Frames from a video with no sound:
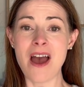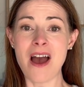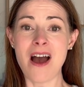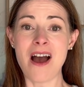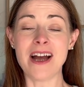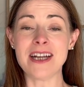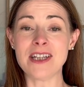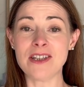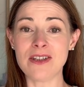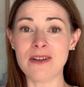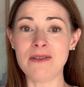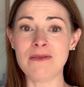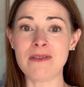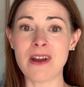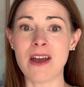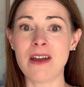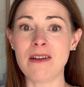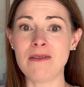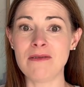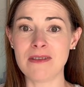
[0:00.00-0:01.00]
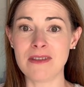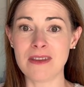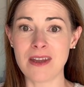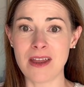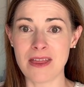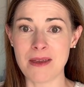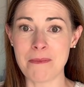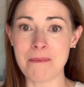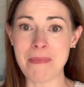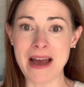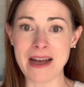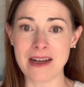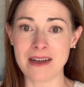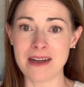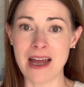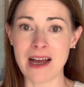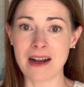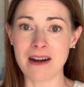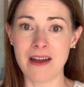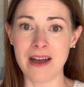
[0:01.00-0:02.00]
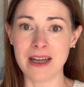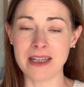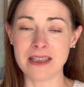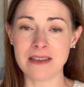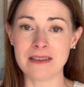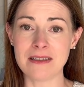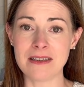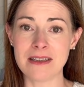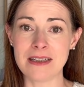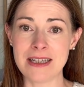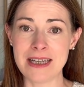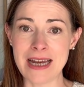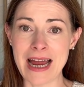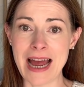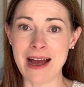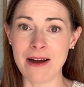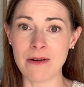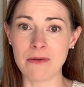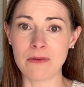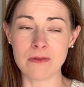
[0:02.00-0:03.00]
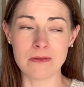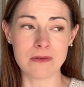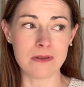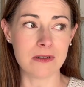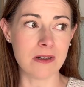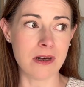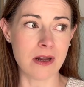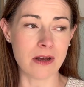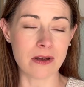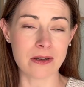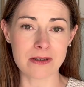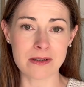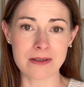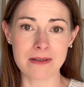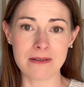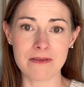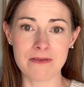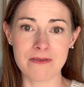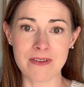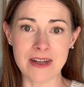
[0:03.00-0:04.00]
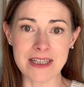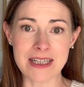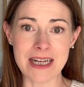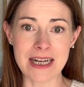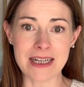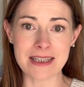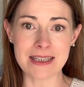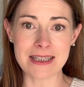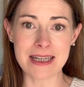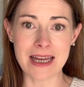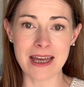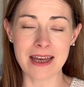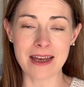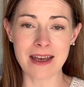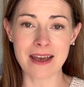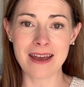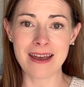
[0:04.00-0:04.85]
I do know that the back neckline now looks fantastic.